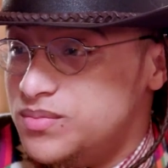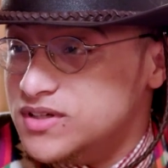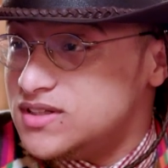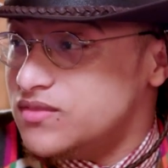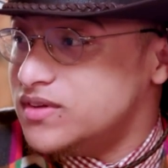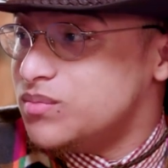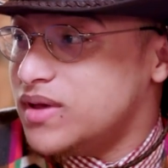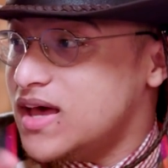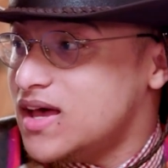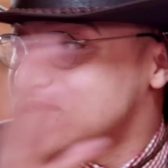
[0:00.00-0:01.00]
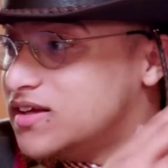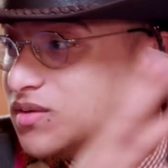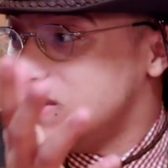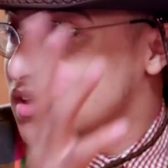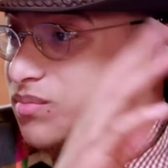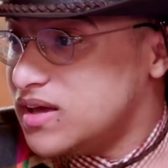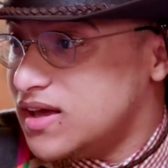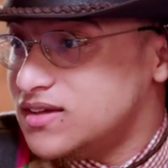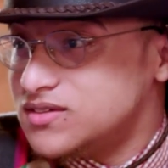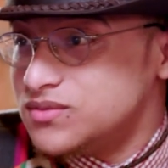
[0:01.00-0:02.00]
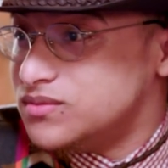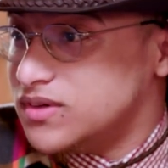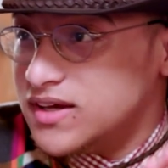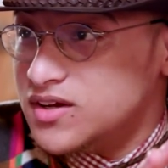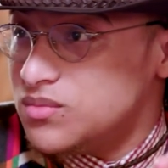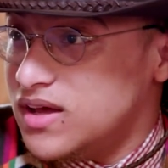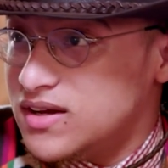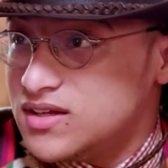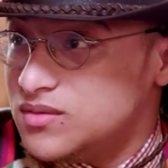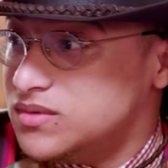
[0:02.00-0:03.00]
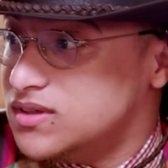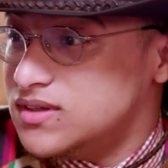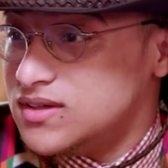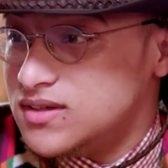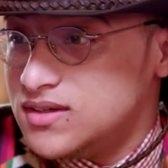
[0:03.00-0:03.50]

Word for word: put stuff in the past, let it be in the past, forget about it. I mean,